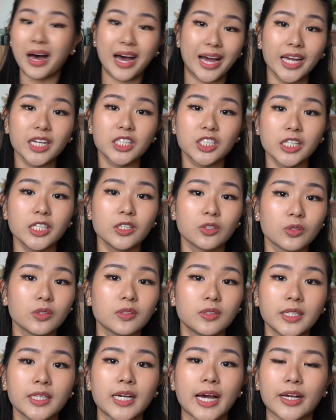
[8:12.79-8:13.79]
I actually don't
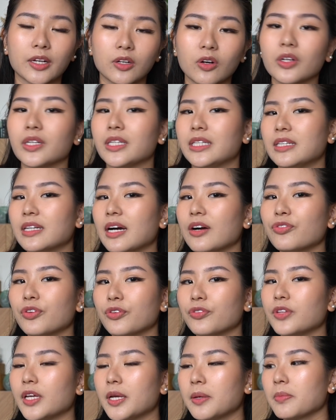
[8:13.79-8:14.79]
think I got enough
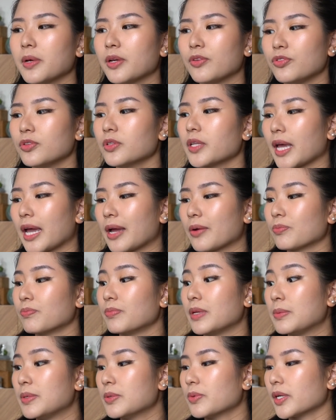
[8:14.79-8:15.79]
of them. I feel like I
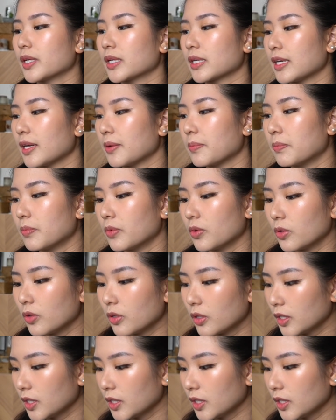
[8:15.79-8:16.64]
maybe want to get more.